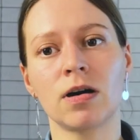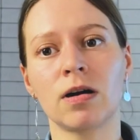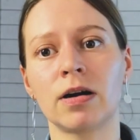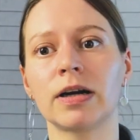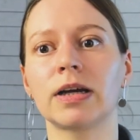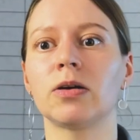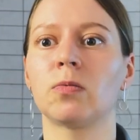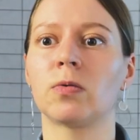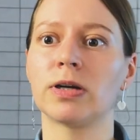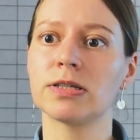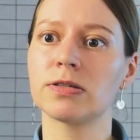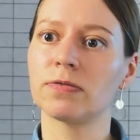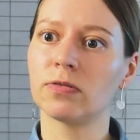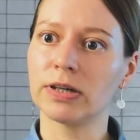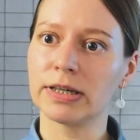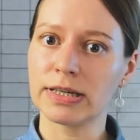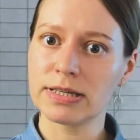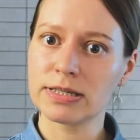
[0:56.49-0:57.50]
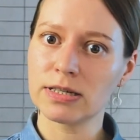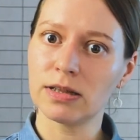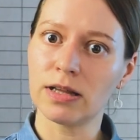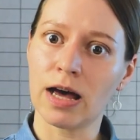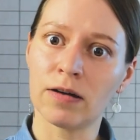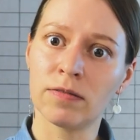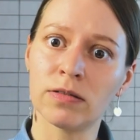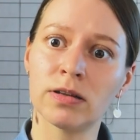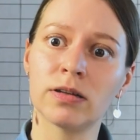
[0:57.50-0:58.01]
are keywords frequency
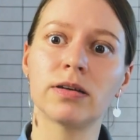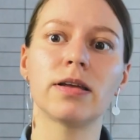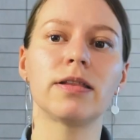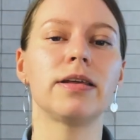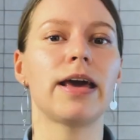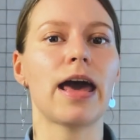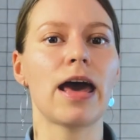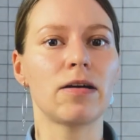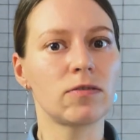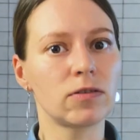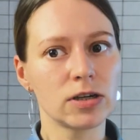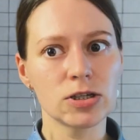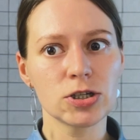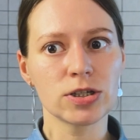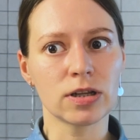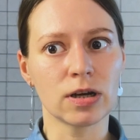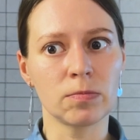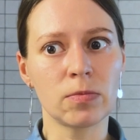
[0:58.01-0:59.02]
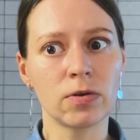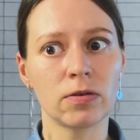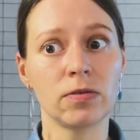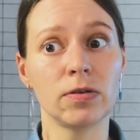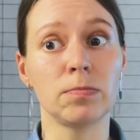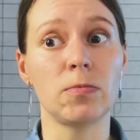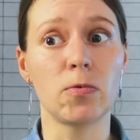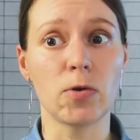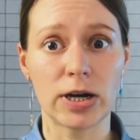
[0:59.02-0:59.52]
level, the average number of
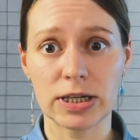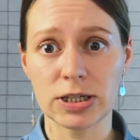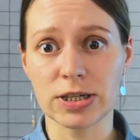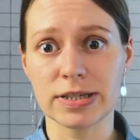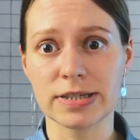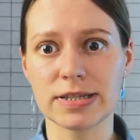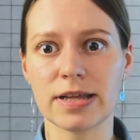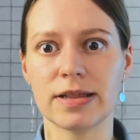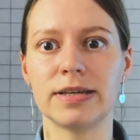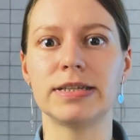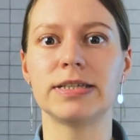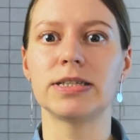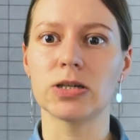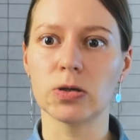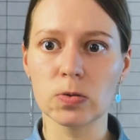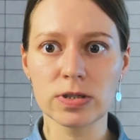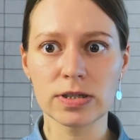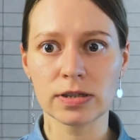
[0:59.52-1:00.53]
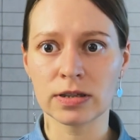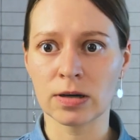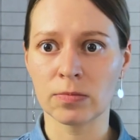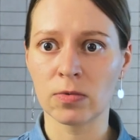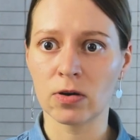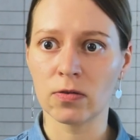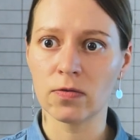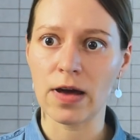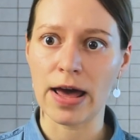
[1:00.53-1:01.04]
impressions, the total
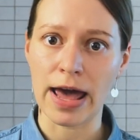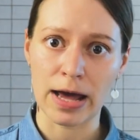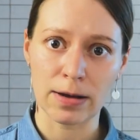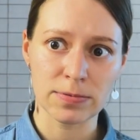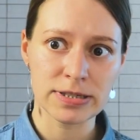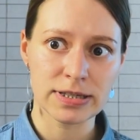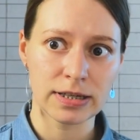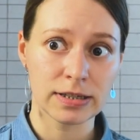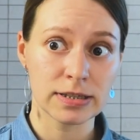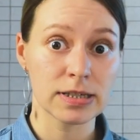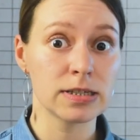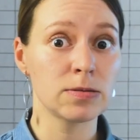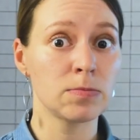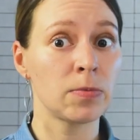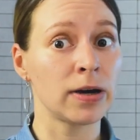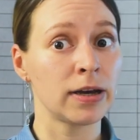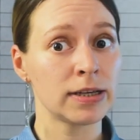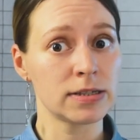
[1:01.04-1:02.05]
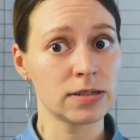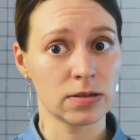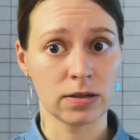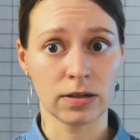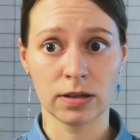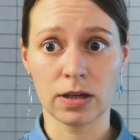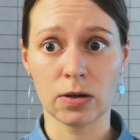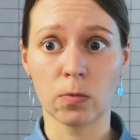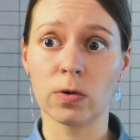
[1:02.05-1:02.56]
number of apps indexed by a
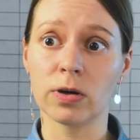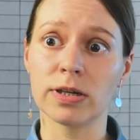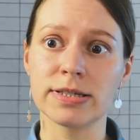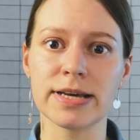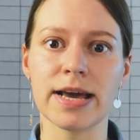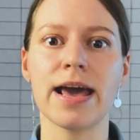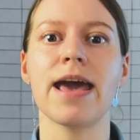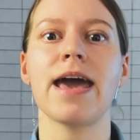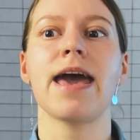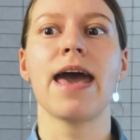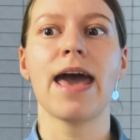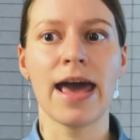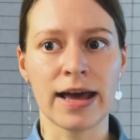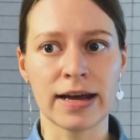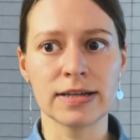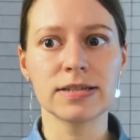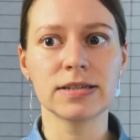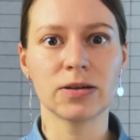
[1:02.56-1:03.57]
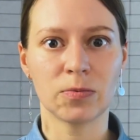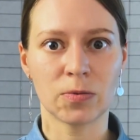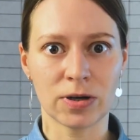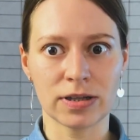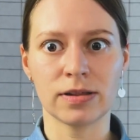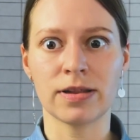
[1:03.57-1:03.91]
certain keywords, and keyword